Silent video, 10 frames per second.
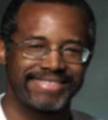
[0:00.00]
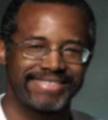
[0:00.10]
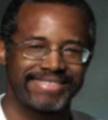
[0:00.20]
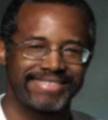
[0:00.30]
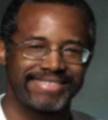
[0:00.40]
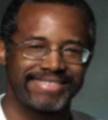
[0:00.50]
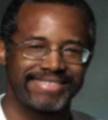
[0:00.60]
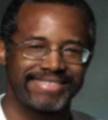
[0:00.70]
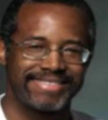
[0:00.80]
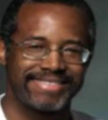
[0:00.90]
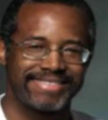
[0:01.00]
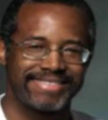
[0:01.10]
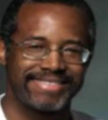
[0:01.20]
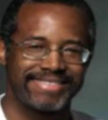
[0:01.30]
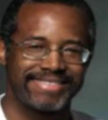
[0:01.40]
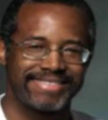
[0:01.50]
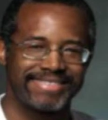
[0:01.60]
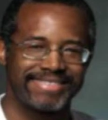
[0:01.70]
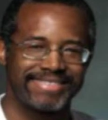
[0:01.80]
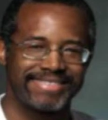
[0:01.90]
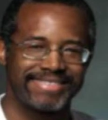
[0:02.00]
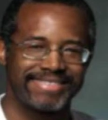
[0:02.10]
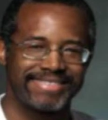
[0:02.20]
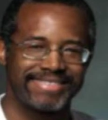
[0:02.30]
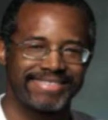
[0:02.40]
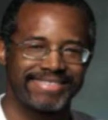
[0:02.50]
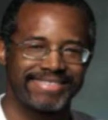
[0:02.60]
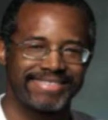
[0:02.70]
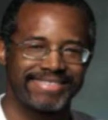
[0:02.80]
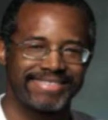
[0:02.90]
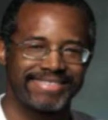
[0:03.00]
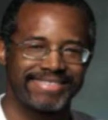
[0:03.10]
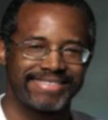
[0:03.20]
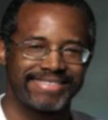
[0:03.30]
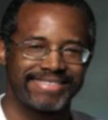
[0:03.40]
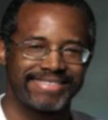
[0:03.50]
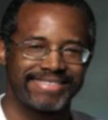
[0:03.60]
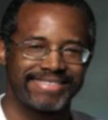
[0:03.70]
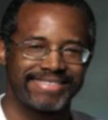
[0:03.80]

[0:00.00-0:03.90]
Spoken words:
The face doesn't move, so there is nothing to read.